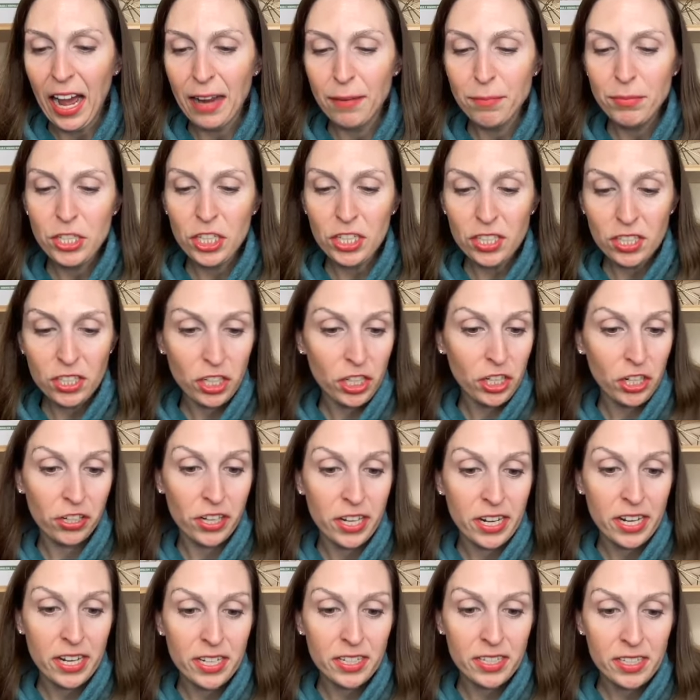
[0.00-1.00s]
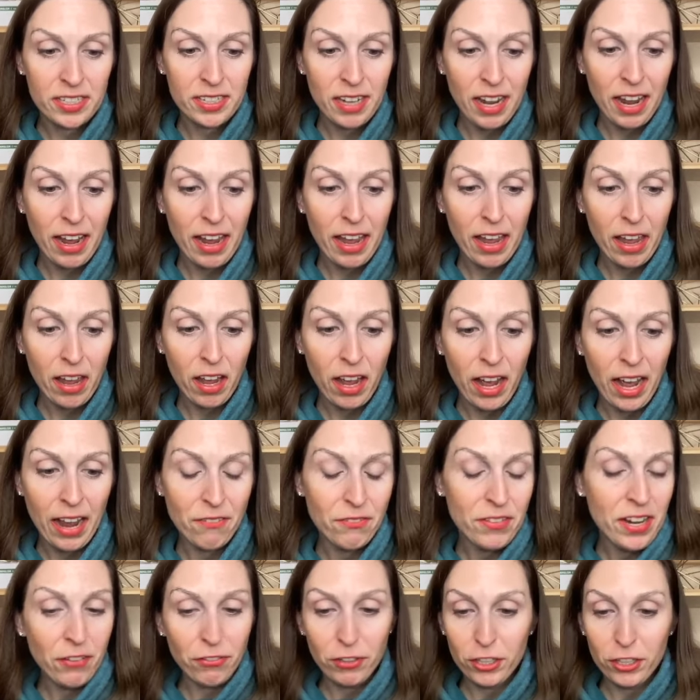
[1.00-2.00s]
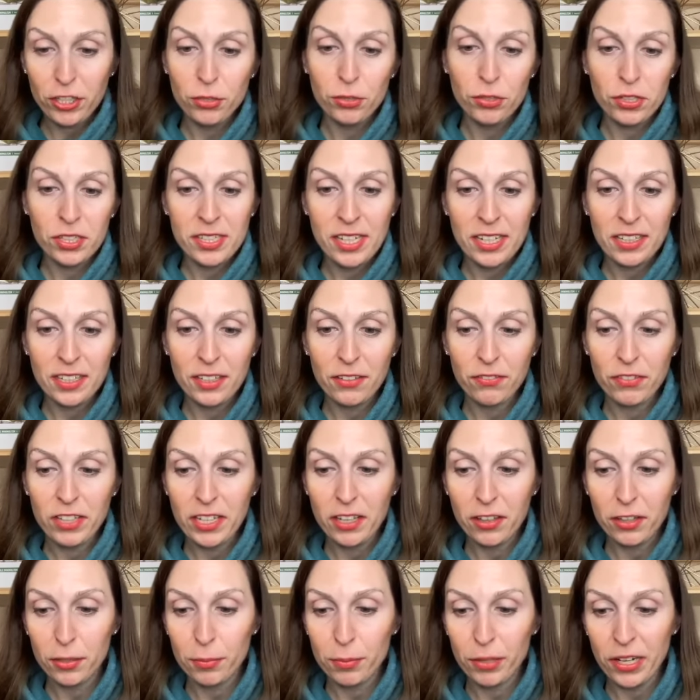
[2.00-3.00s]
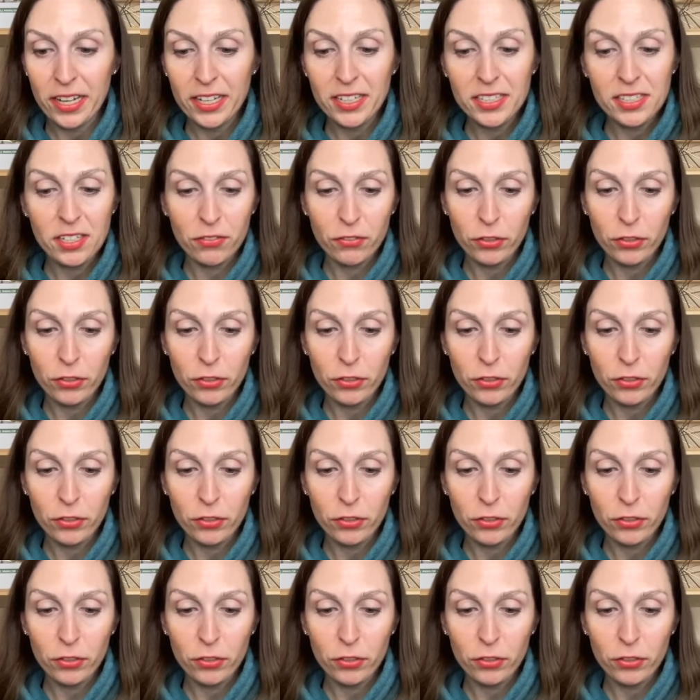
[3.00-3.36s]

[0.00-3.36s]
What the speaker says: I'm just curious. I've never used any of the other brands.